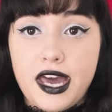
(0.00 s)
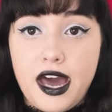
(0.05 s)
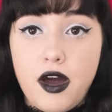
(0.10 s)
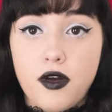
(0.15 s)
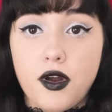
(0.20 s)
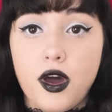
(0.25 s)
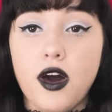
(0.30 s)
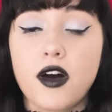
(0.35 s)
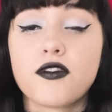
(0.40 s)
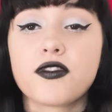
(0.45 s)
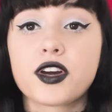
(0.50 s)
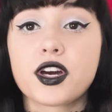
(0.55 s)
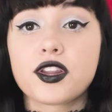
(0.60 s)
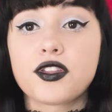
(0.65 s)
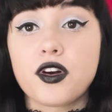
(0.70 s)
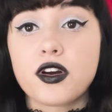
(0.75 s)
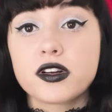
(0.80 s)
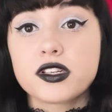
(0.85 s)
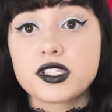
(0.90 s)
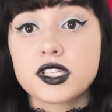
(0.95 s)
out of
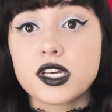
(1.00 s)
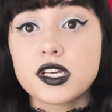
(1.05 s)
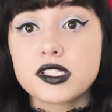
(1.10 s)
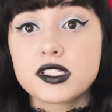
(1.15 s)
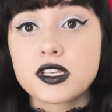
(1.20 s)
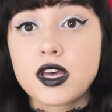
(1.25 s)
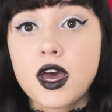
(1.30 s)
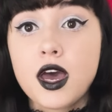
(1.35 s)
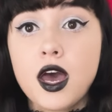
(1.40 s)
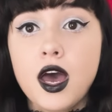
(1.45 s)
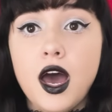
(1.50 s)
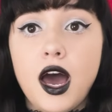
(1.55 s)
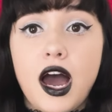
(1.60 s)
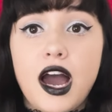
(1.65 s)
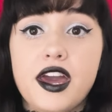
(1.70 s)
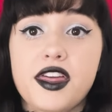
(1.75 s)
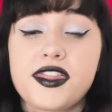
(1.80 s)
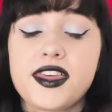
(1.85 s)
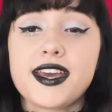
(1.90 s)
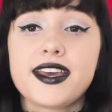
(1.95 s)
catharsis.
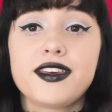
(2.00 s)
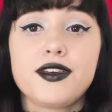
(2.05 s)
I think